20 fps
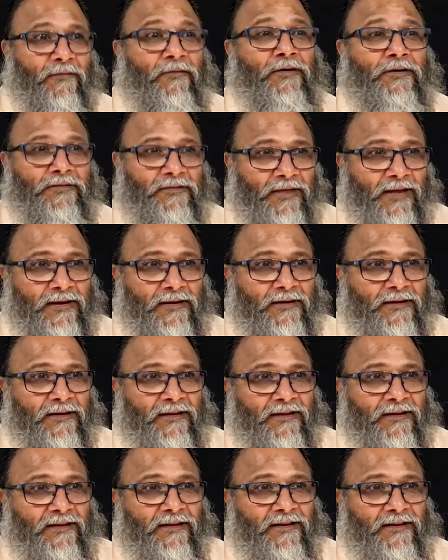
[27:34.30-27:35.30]
what is that?
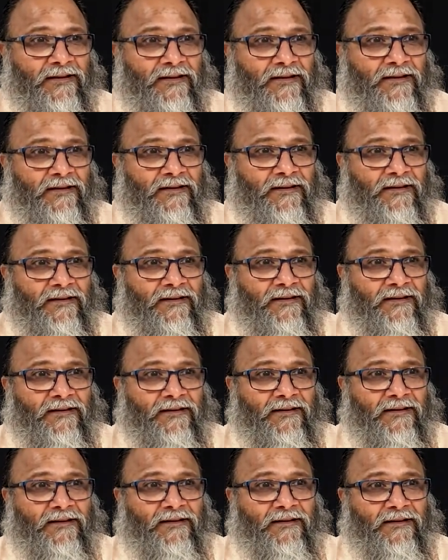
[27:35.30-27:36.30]

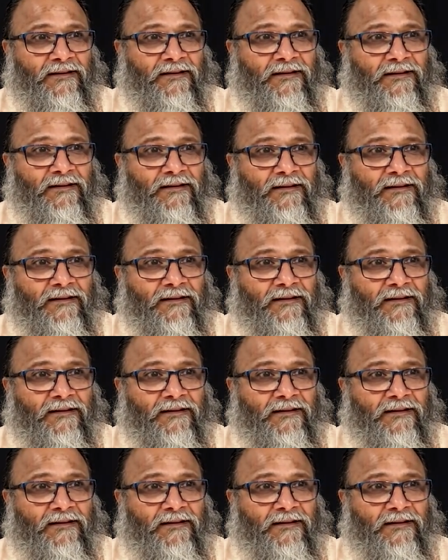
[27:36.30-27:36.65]
You, do,